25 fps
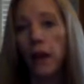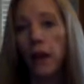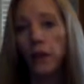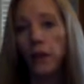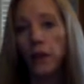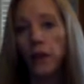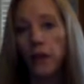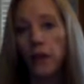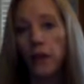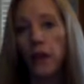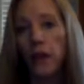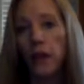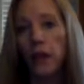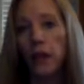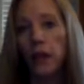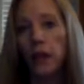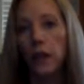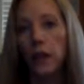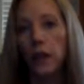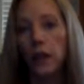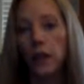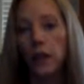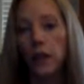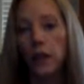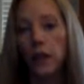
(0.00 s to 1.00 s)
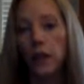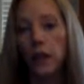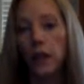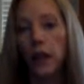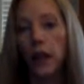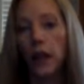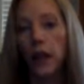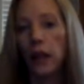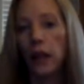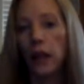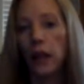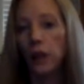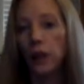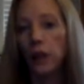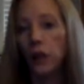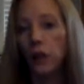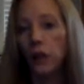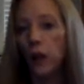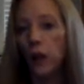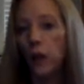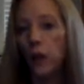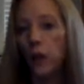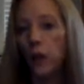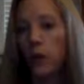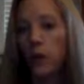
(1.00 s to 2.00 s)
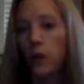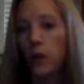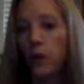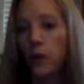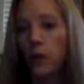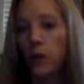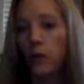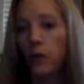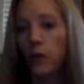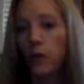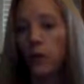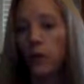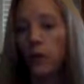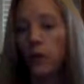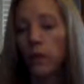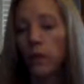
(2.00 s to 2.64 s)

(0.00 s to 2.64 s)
After he did this, at age 21,